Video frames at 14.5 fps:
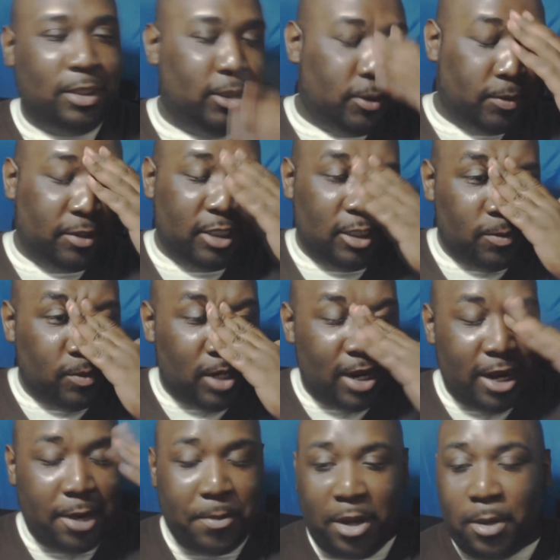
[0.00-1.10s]
it, with
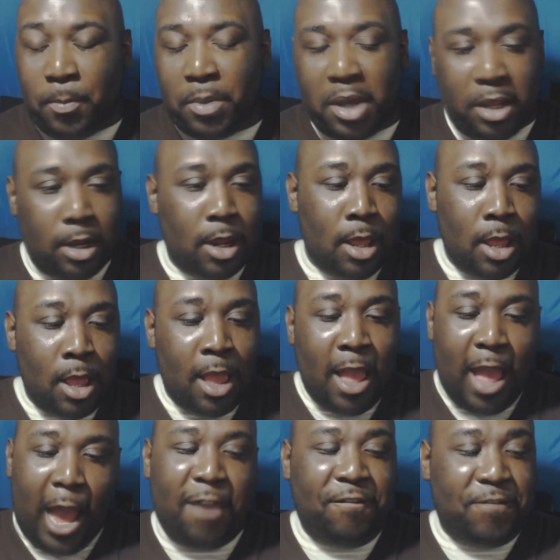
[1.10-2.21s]
Iron Man, but
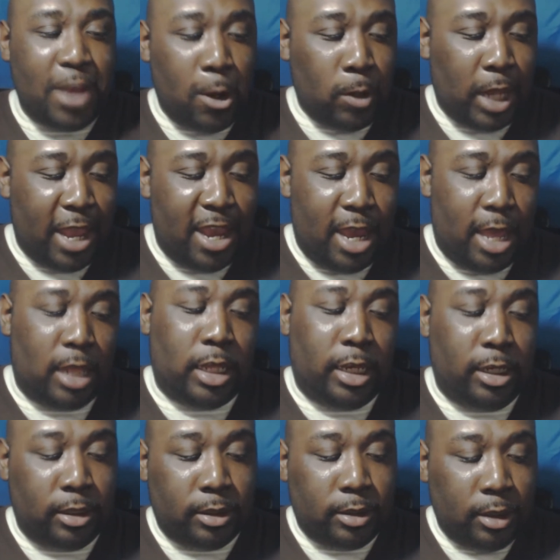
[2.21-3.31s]
I felt like
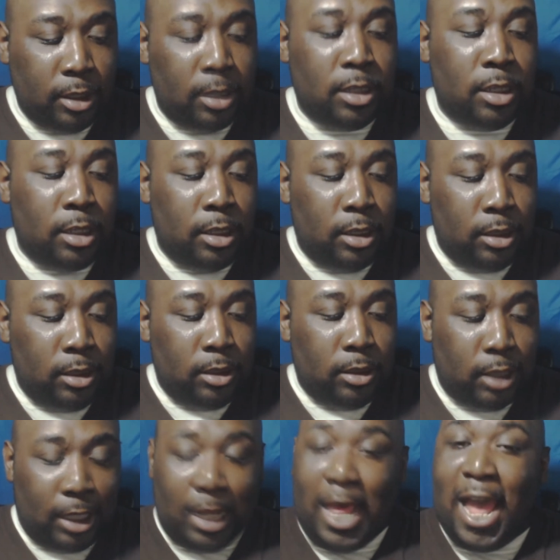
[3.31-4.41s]

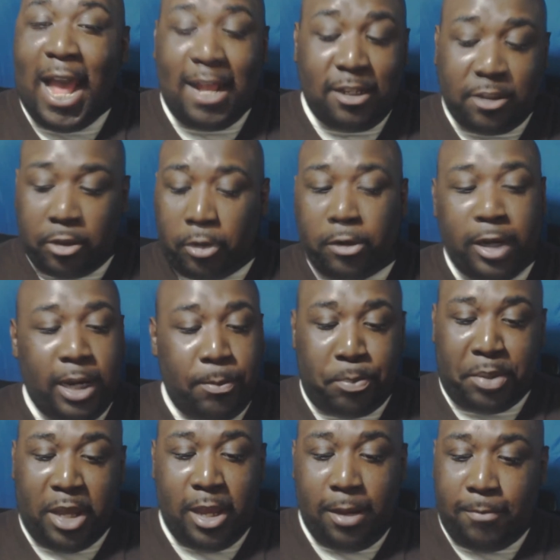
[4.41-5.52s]
the last three
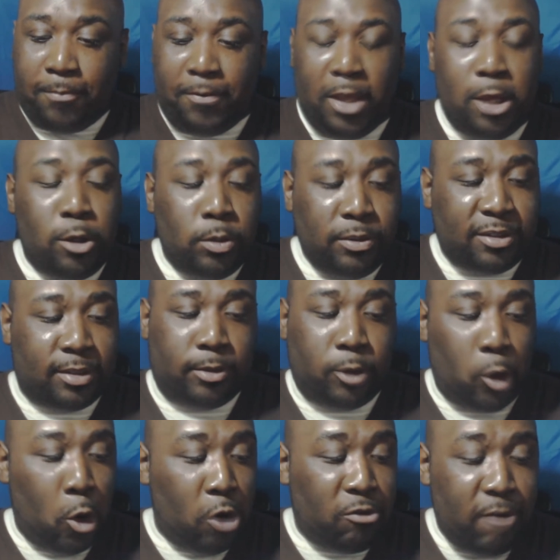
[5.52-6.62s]
big films,
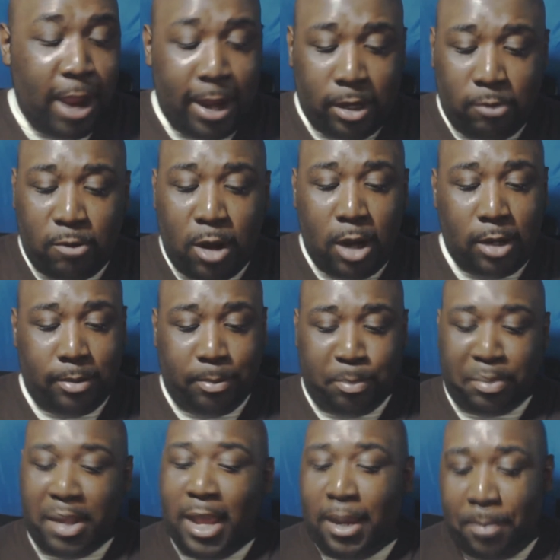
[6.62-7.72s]
Thor Ragnarok,
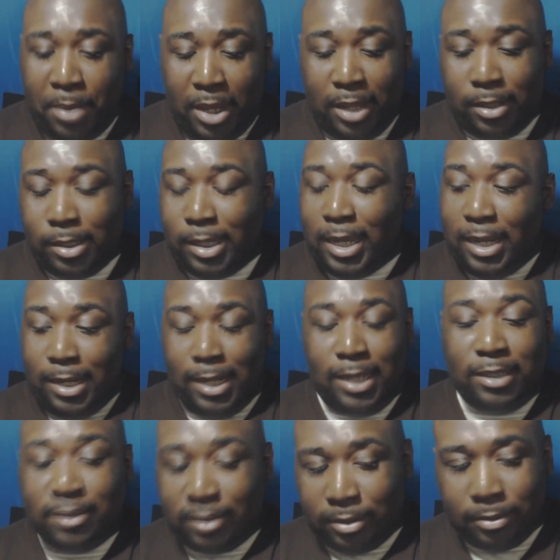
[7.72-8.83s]
Black Panther, and
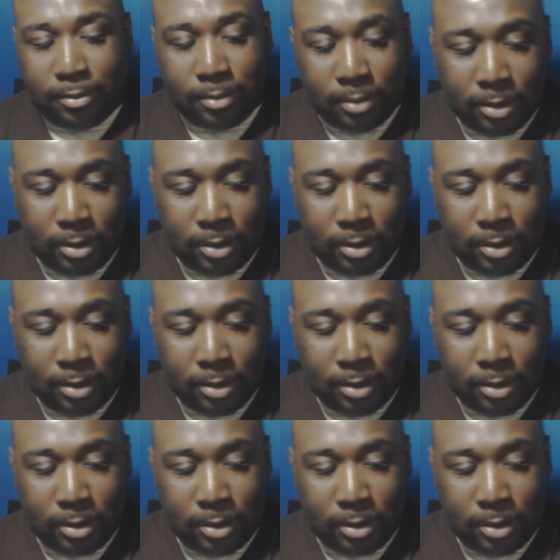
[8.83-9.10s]
this,